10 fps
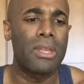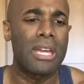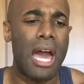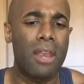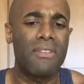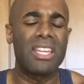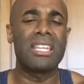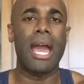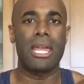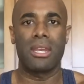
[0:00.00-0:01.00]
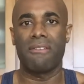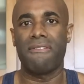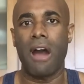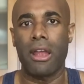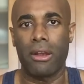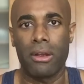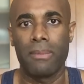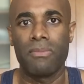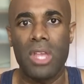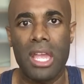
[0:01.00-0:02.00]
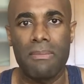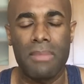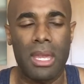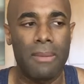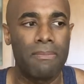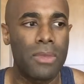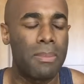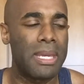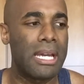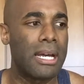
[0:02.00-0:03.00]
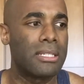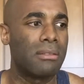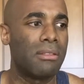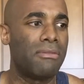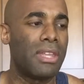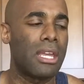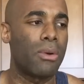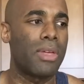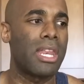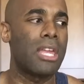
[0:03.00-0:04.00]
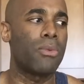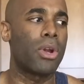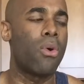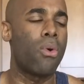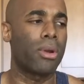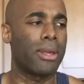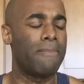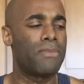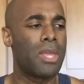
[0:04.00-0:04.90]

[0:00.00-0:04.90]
kind of ignited a fire in me because of the video that he recorded.